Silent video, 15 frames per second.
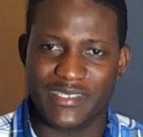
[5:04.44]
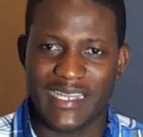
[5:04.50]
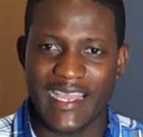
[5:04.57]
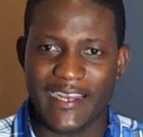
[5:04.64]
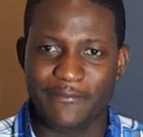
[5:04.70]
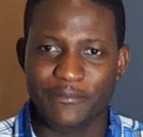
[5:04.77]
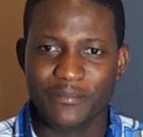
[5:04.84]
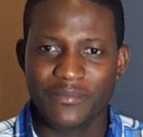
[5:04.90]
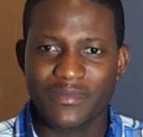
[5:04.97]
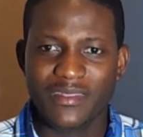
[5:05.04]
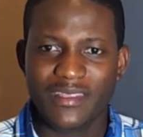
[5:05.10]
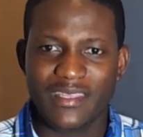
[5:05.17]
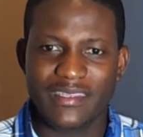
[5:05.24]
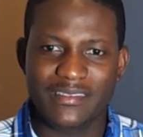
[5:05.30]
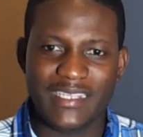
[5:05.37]
that
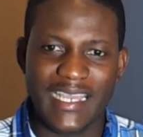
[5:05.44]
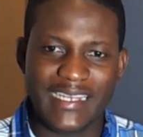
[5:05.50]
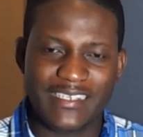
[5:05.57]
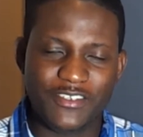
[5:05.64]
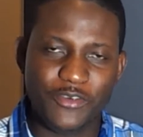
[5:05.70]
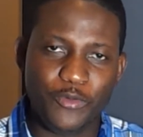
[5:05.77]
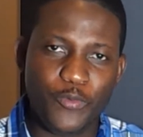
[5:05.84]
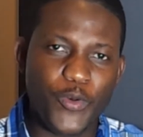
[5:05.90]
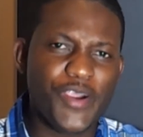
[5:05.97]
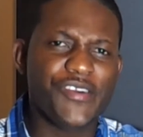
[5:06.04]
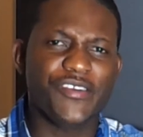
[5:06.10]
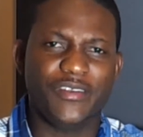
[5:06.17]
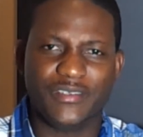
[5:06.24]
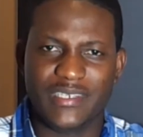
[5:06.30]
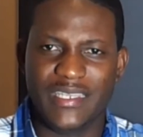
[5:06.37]
the
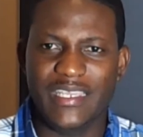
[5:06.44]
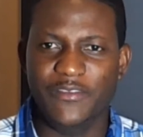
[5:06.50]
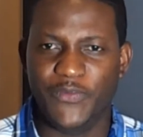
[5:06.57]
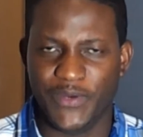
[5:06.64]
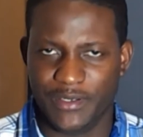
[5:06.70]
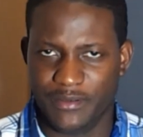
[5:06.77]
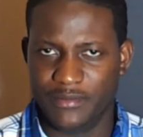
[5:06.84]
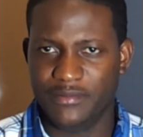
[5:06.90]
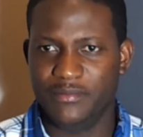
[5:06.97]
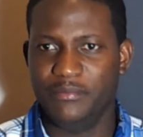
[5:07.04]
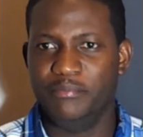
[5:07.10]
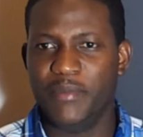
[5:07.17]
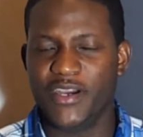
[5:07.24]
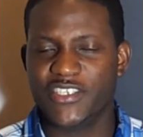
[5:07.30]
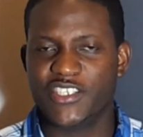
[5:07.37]
world even
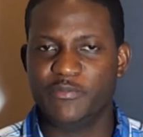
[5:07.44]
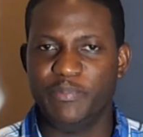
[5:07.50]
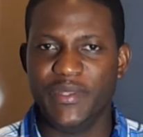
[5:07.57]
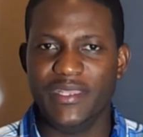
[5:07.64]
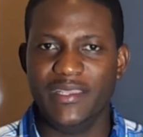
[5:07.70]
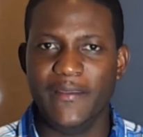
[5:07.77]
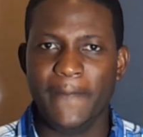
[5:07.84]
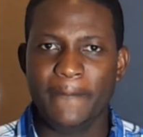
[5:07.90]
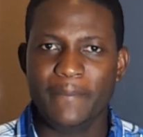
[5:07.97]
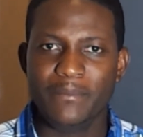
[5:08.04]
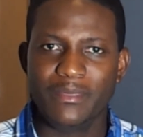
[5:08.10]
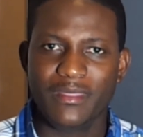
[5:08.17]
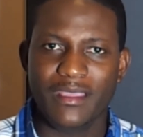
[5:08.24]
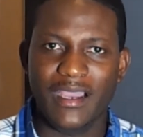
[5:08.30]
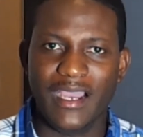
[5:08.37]
must be
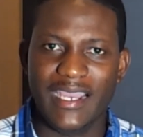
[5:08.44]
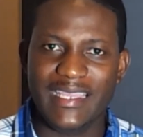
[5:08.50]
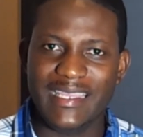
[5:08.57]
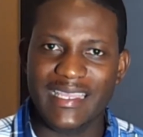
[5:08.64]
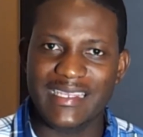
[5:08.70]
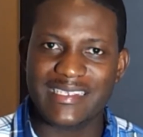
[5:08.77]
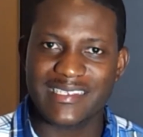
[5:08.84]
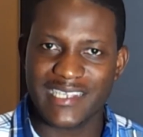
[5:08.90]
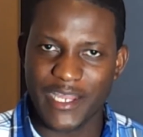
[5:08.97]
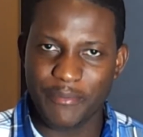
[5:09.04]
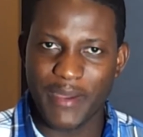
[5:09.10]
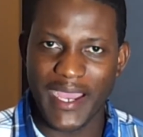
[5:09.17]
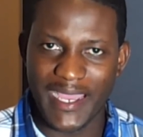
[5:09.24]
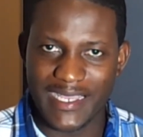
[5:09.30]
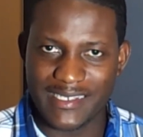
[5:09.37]

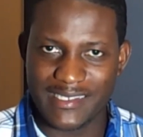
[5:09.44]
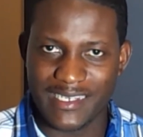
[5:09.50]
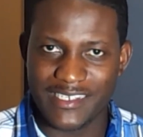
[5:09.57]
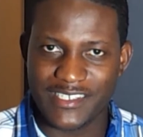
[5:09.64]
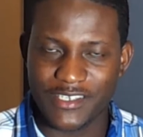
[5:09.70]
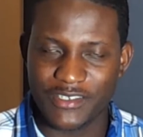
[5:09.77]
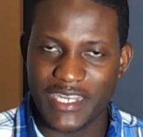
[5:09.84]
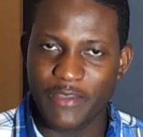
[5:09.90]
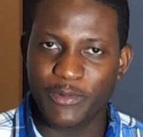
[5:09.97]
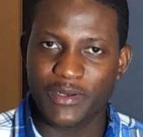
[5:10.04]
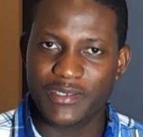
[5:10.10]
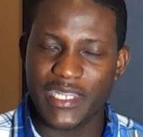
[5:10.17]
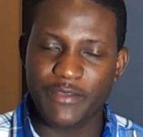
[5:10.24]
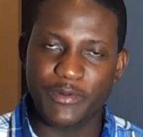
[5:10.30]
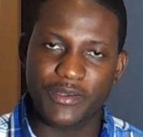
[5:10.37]
Islamized, and so they
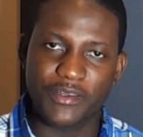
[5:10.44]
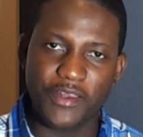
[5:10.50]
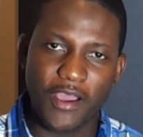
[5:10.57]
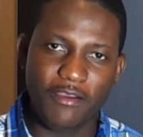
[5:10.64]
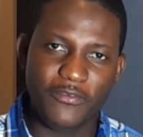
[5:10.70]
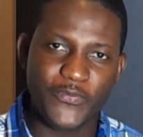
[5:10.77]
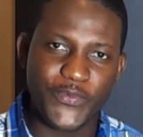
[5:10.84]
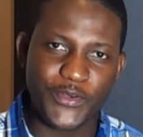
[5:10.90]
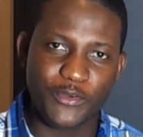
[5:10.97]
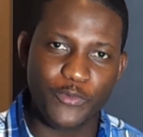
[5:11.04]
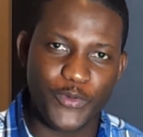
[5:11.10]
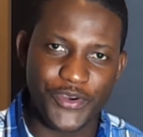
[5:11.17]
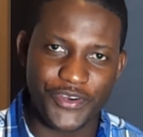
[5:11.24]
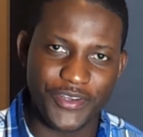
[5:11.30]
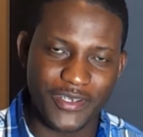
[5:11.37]
would love for the
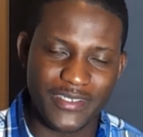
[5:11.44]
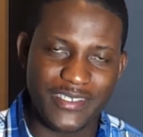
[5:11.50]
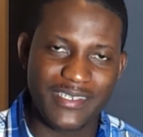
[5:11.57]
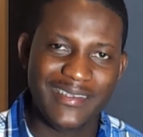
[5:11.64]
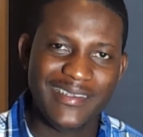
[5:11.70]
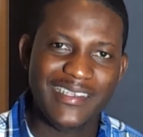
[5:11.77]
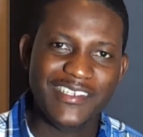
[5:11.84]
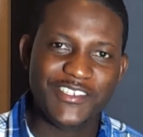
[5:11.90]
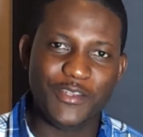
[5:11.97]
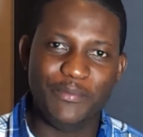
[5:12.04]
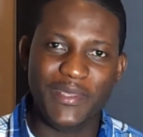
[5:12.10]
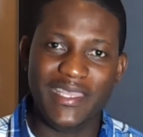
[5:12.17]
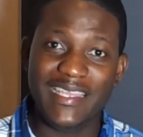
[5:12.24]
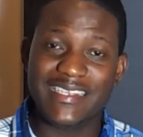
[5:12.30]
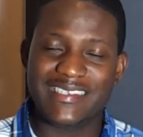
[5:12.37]
world to
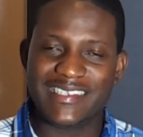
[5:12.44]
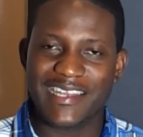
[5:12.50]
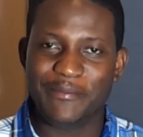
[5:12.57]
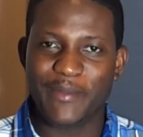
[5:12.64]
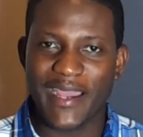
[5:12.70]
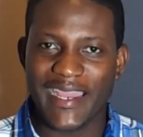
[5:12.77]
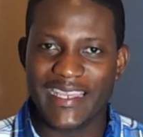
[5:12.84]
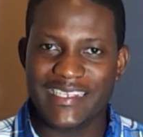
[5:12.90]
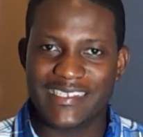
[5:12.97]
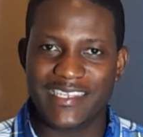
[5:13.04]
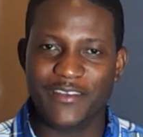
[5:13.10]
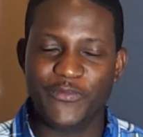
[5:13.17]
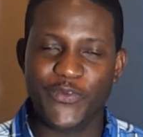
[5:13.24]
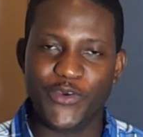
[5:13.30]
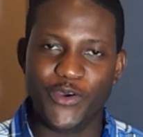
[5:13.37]
be Islamized
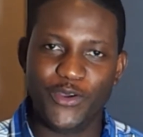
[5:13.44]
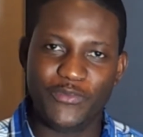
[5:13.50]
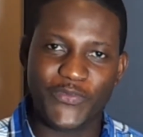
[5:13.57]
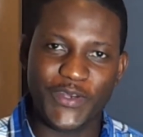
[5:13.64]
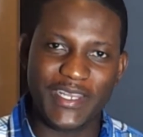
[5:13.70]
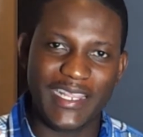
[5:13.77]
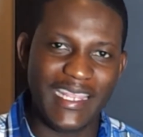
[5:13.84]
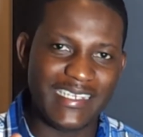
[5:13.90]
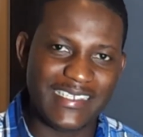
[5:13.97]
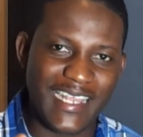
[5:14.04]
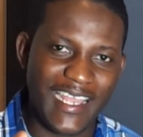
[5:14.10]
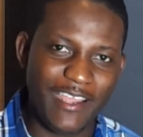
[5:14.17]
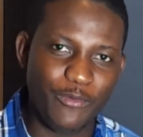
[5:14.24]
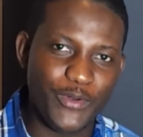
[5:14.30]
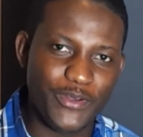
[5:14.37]
and for the
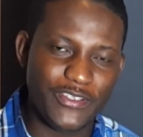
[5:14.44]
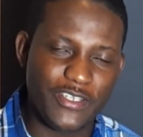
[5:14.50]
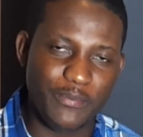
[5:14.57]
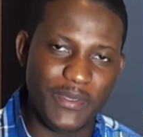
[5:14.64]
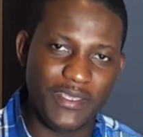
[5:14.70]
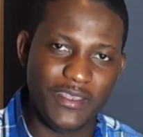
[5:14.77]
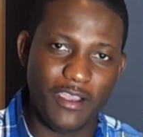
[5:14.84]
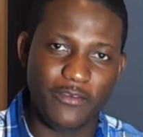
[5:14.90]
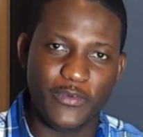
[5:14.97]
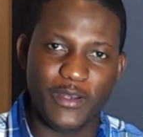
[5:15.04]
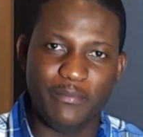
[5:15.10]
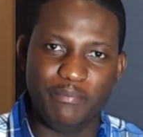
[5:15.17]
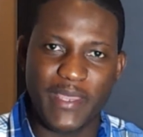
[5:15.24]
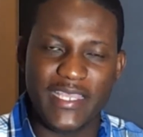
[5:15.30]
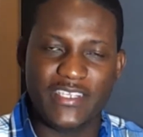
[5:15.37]
entire world to be
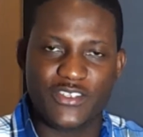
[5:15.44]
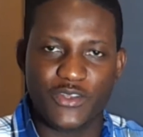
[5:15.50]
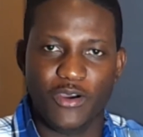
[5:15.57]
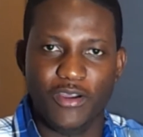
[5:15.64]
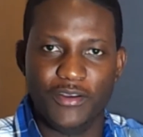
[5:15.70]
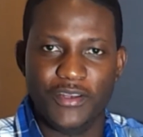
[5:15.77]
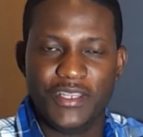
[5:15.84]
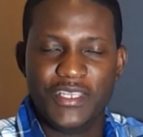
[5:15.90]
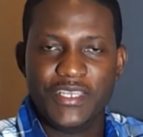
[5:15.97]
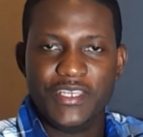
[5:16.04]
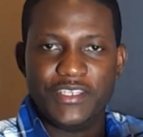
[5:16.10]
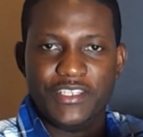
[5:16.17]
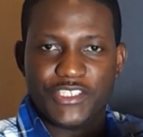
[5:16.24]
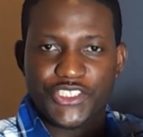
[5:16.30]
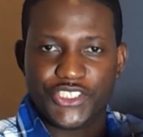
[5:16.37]
governed based on
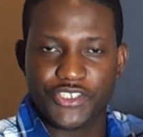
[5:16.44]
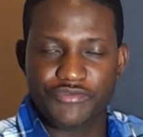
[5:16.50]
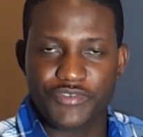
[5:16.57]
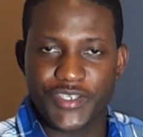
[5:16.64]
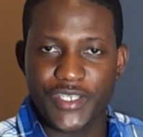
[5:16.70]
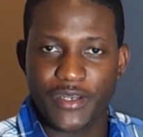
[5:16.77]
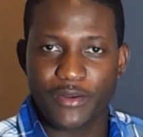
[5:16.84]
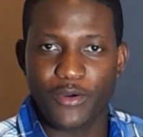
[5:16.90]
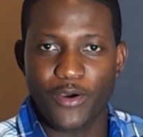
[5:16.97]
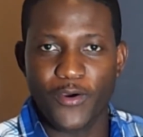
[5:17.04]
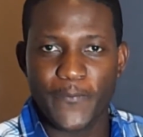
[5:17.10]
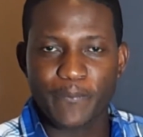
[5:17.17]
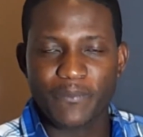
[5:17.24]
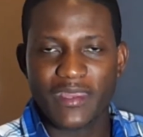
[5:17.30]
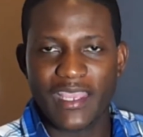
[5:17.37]
the Sharia
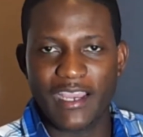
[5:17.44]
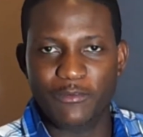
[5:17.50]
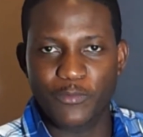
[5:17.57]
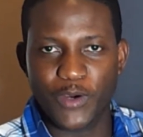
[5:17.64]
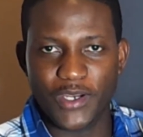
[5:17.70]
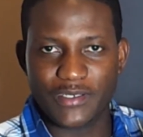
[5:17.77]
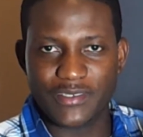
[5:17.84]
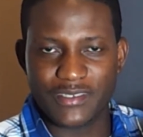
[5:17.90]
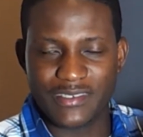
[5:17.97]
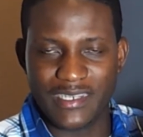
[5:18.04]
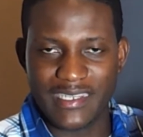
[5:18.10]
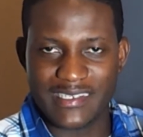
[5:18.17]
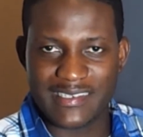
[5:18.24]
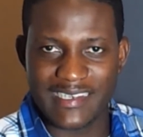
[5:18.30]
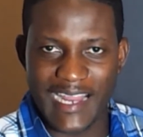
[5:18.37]
law and what the
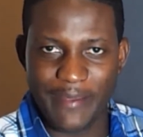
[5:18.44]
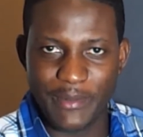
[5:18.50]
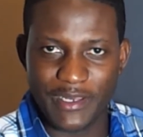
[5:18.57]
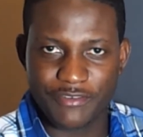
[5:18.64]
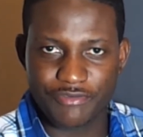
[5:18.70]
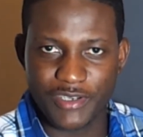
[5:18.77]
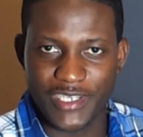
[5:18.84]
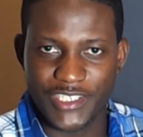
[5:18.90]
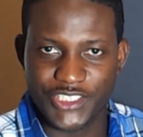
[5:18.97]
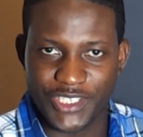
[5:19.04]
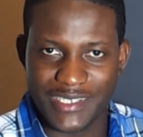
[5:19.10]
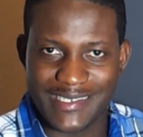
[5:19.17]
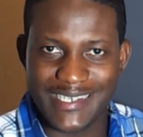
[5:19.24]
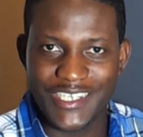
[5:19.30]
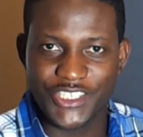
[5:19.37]
Islamic
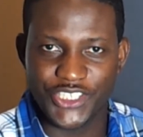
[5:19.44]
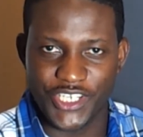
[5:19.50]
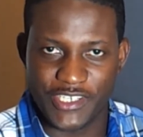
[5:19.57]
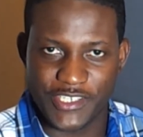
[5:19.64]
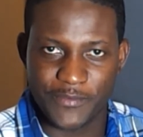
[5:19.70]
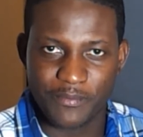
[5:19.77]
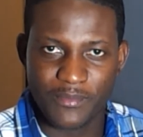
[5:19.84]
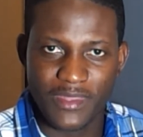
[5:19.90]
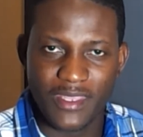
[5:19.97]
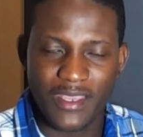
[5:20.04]
religion teaches.